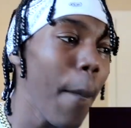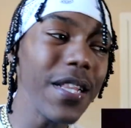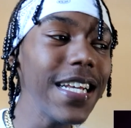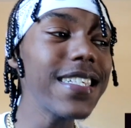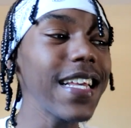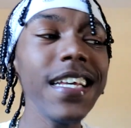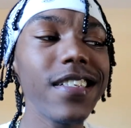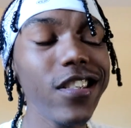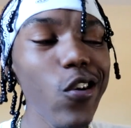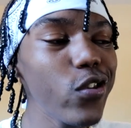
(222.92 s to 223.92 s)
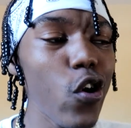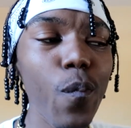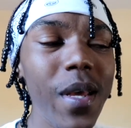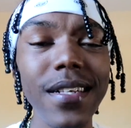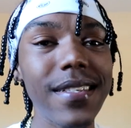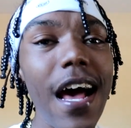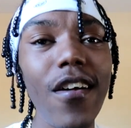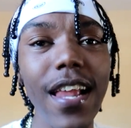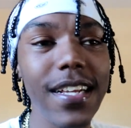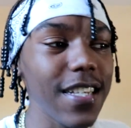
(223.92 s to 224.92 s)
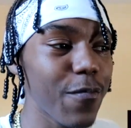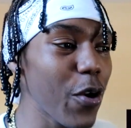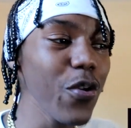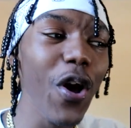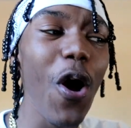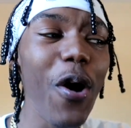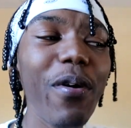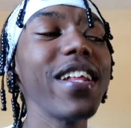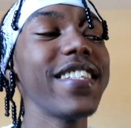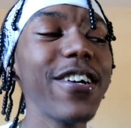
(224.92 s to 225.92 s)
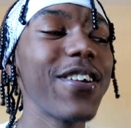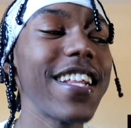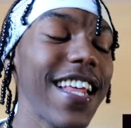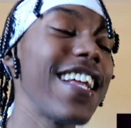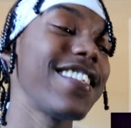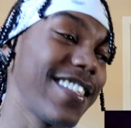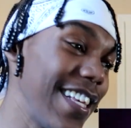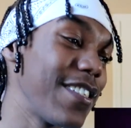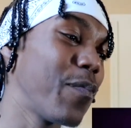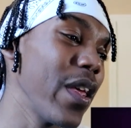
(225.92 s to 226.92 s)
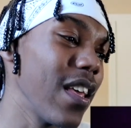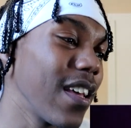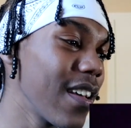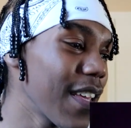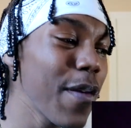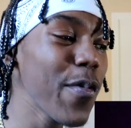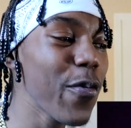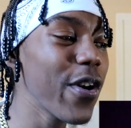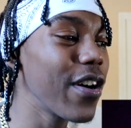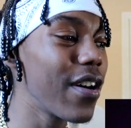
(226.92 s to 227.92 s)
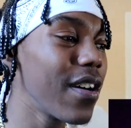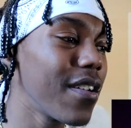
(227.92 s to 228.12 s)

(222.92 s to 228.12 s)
But this easy, don't no beat sound like this, bro. You can already tell that that's this beat. Keep it real.